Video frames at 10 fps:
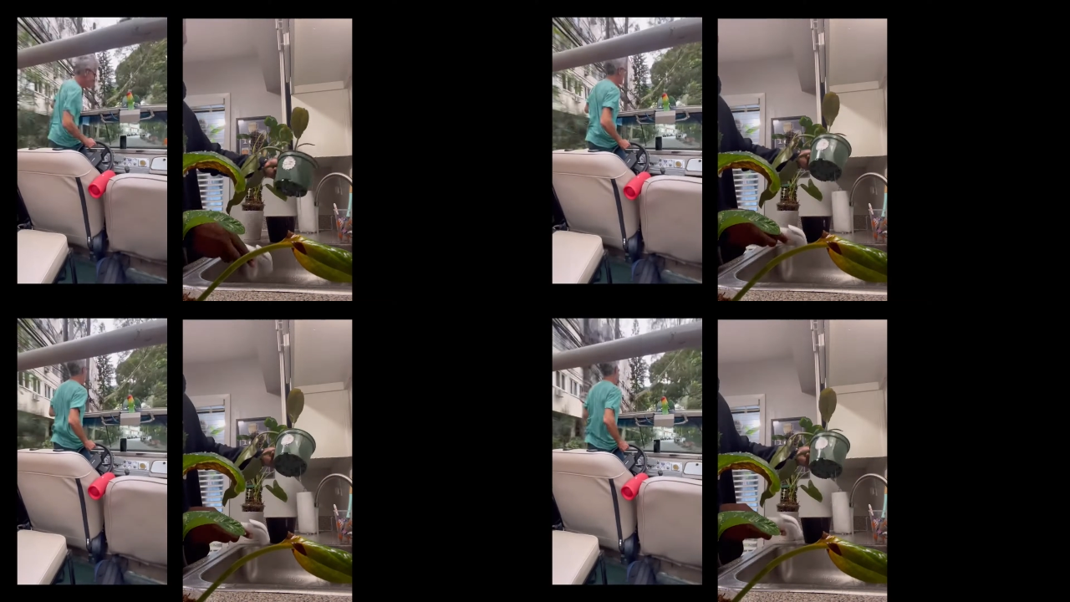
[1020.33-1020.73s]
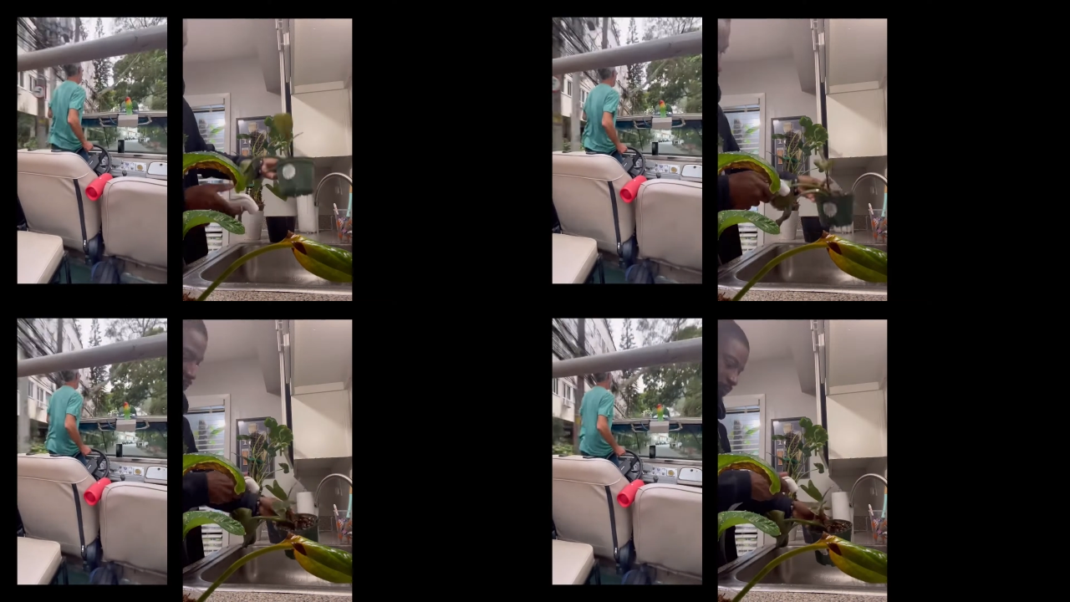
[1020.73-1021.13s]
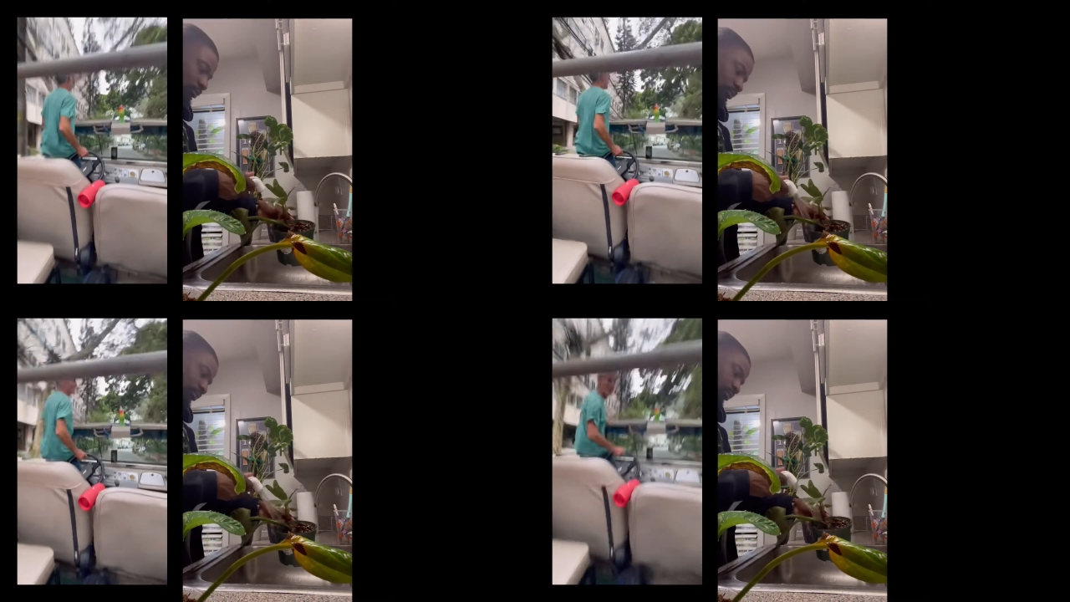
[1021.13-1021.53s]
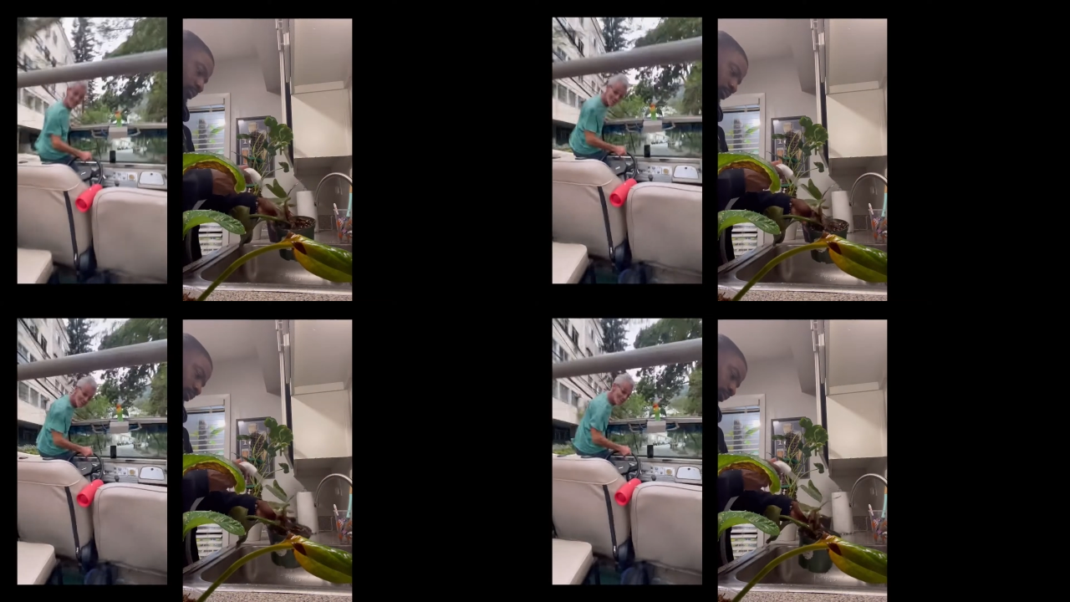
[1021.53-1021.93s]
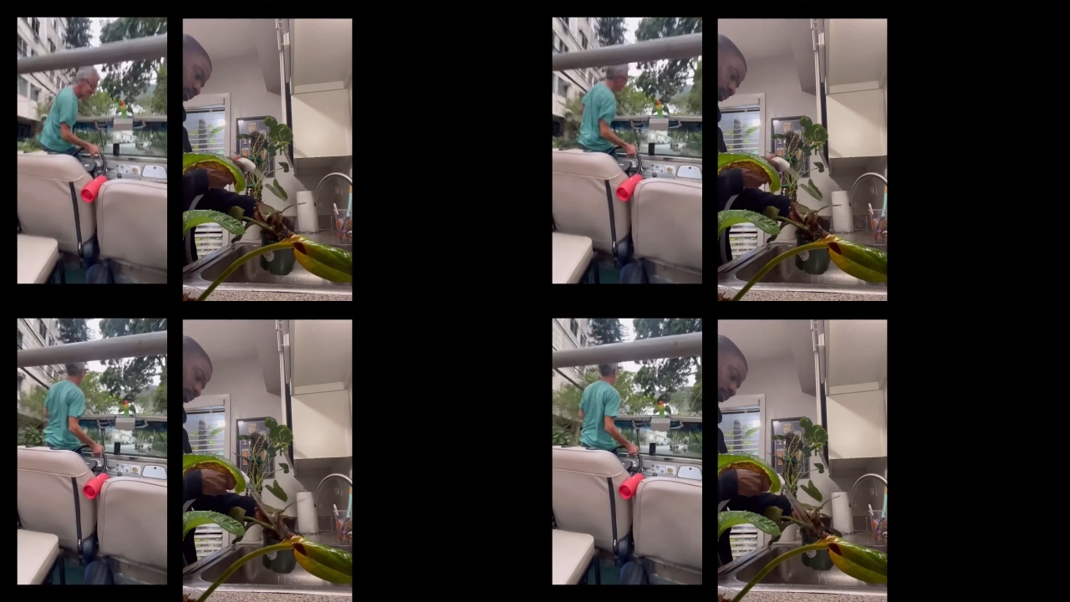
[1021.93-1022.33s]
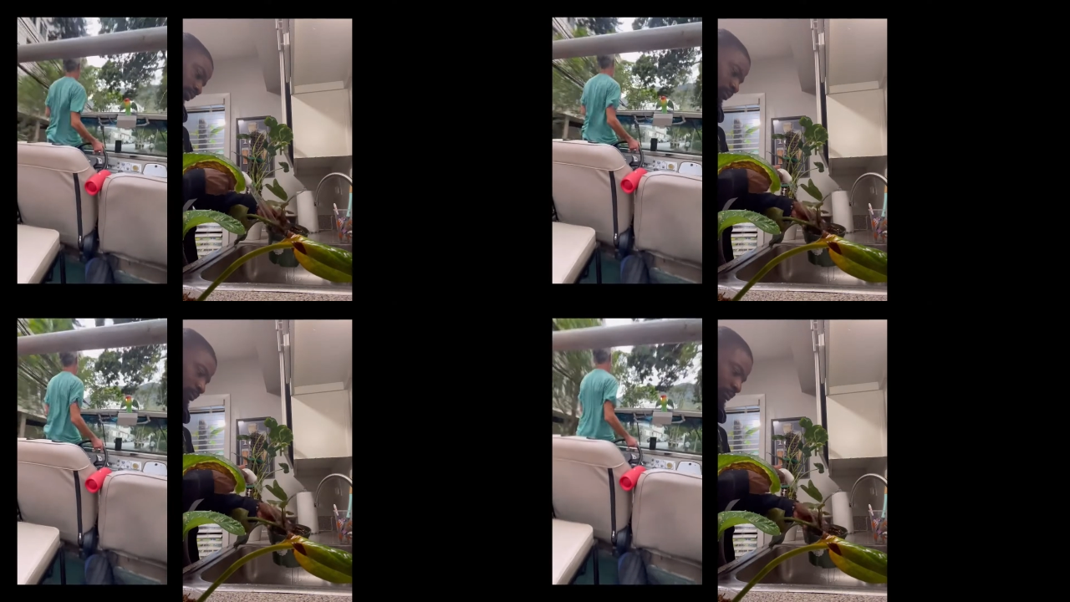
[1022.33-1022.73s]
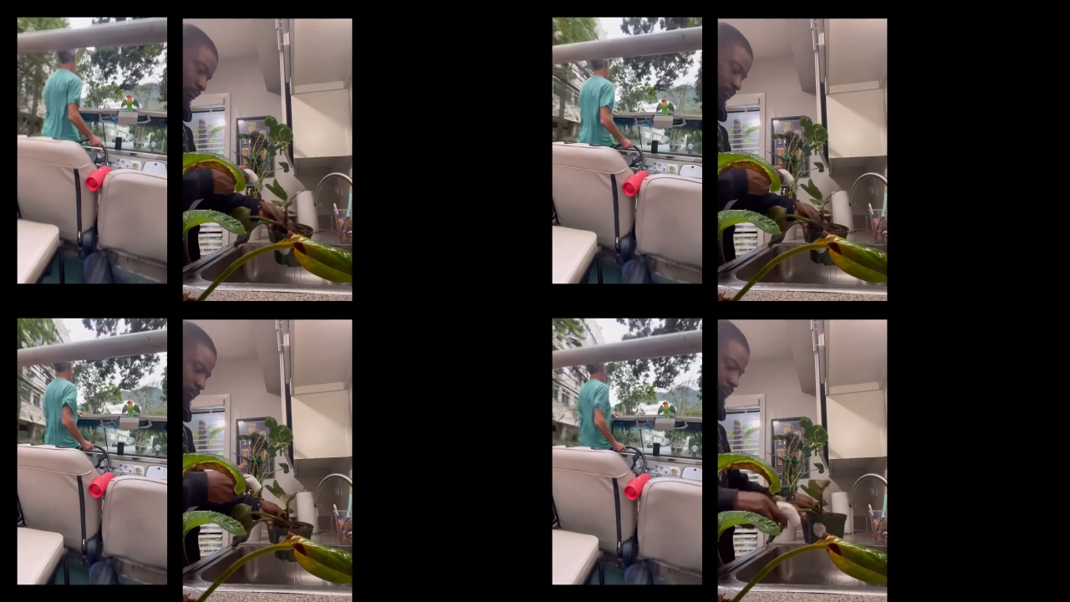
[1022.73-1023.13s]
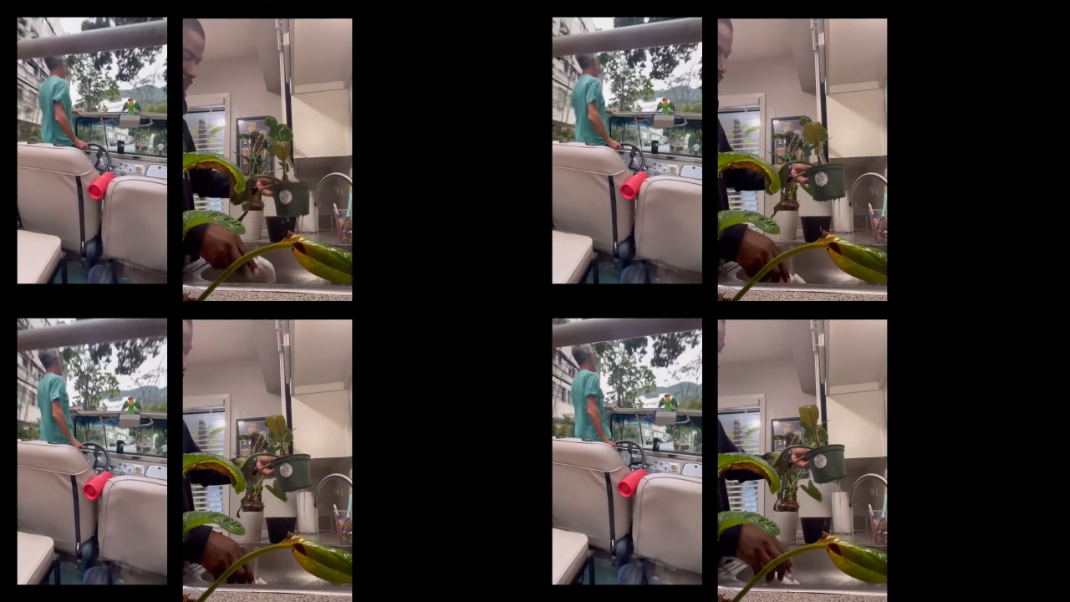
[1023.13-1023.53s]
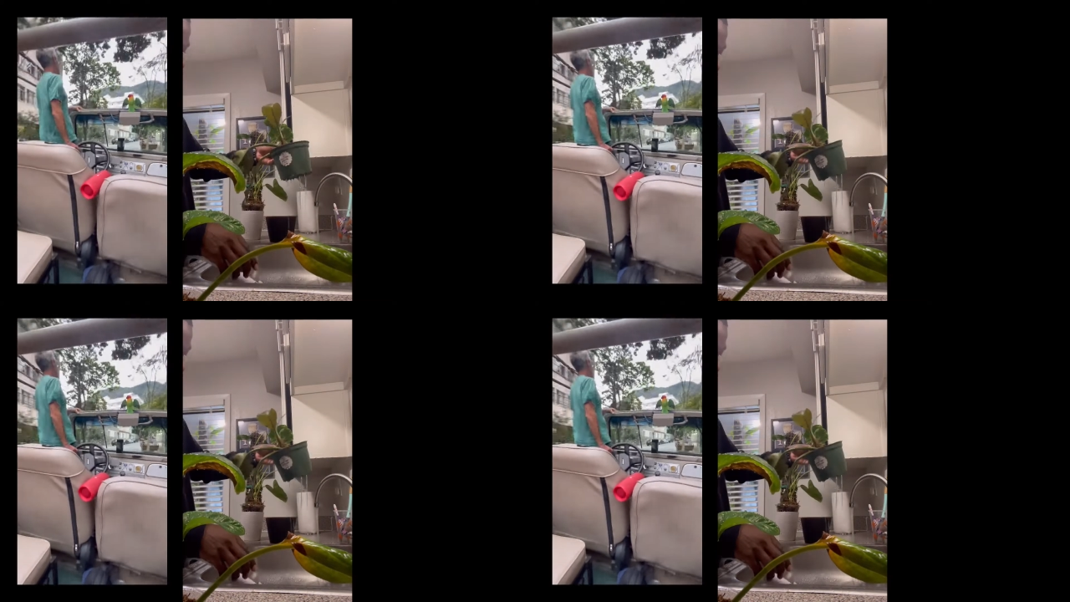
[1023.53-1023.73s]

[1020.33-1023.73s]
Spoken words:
Nobody's mouth can be seen.